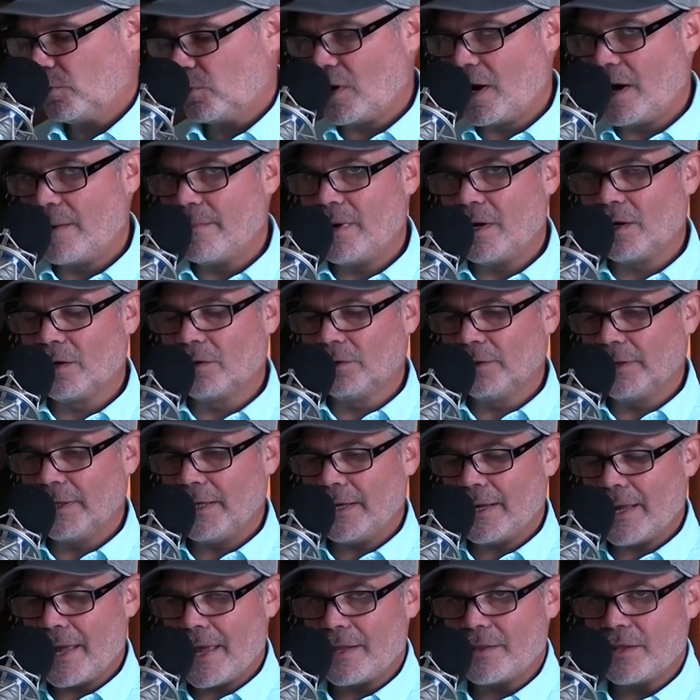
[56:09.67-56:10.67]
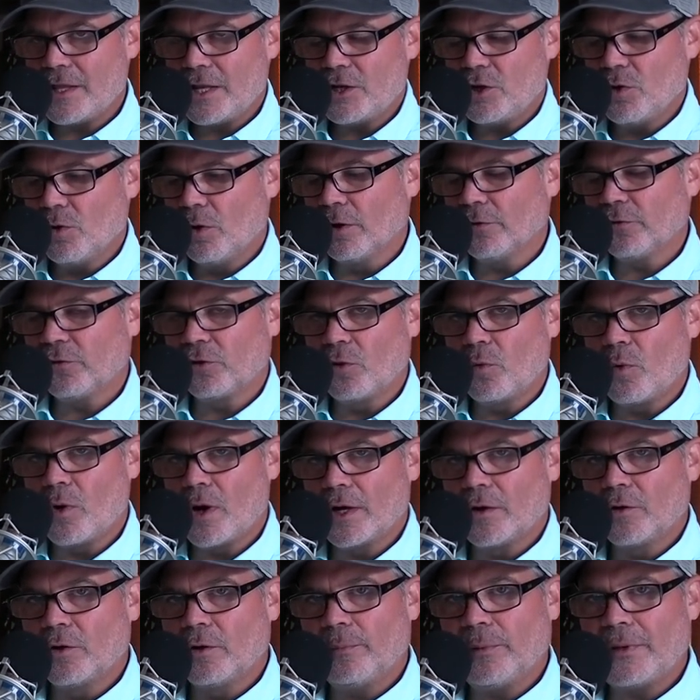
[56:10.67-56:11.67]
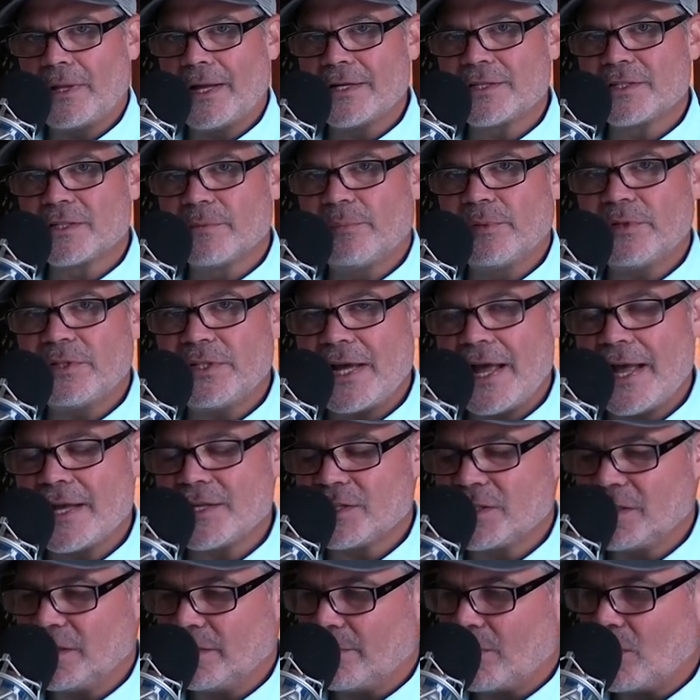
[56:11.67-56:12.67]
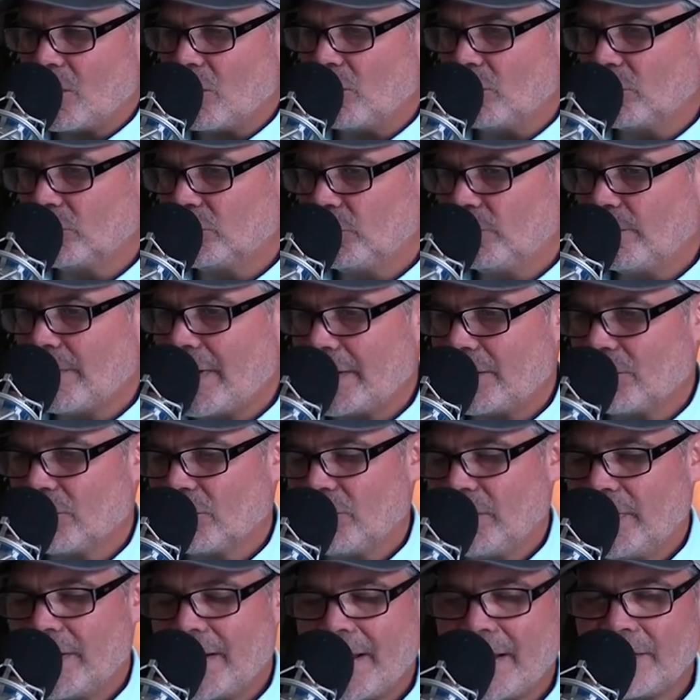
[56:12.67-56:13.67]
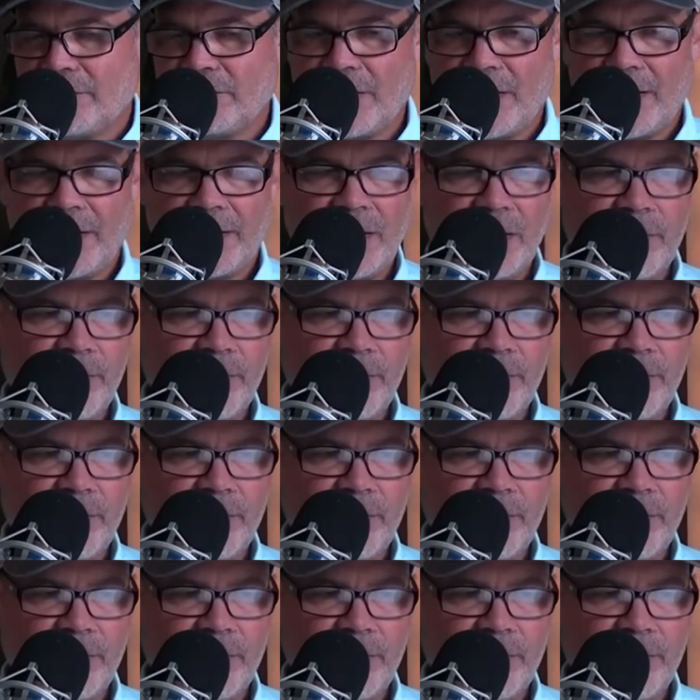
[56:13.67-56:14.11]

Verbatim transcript: primarily. And then you also want to apply some potassium. OO2 microgreen has that, I